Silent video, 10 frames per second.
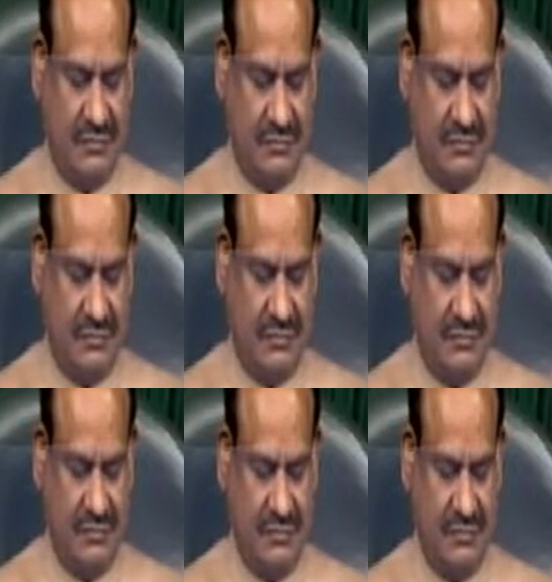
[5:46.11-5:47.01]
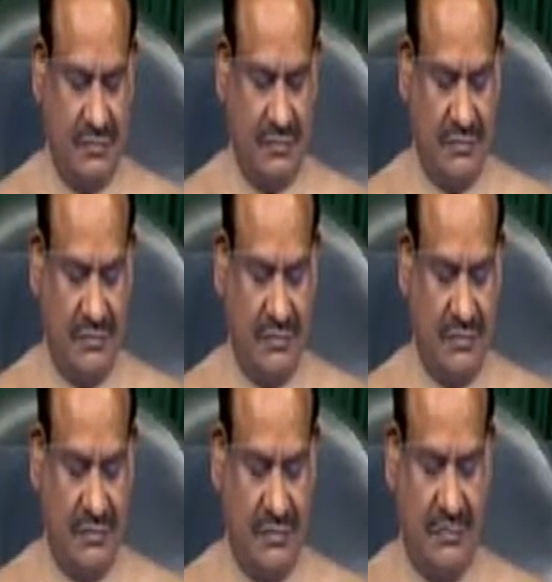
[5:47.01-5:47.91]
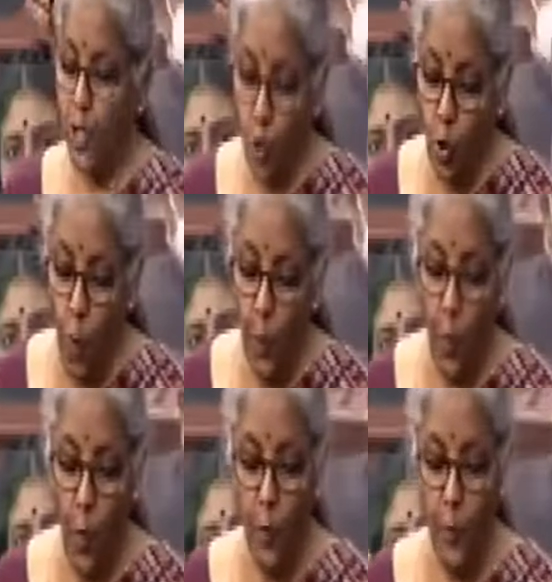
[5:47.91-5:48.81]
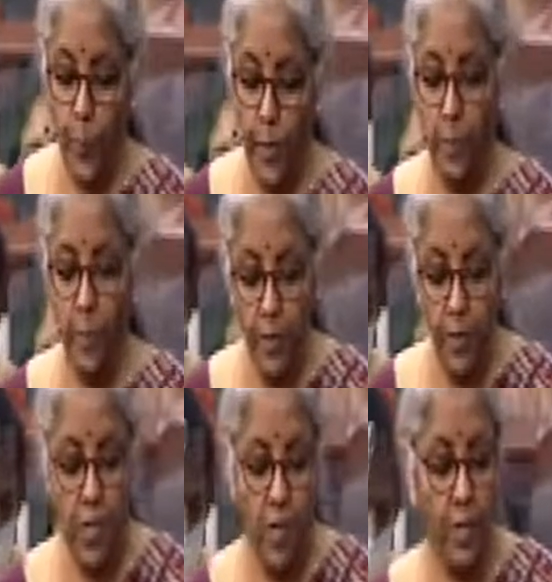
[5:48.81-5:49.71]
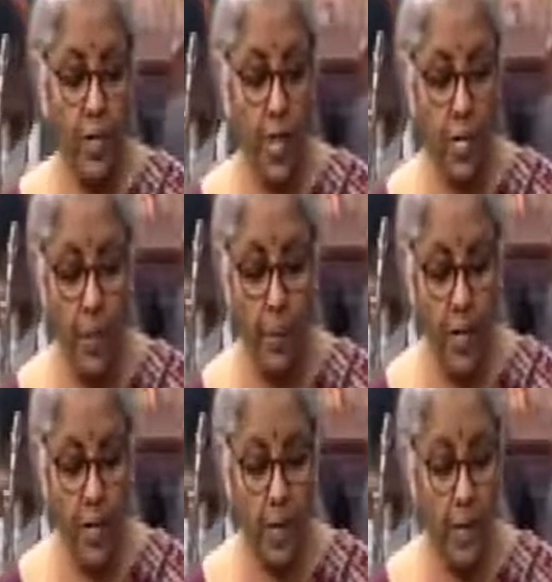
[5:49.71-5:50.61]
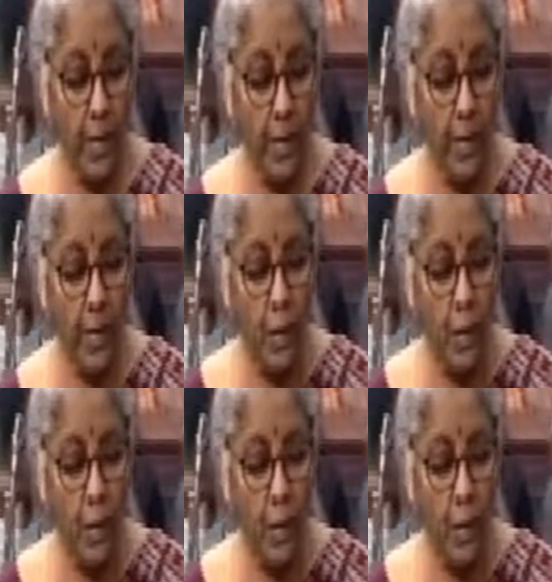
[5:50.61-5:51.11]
National Master Plan, the scope of PM Gati Shakti National Master Plan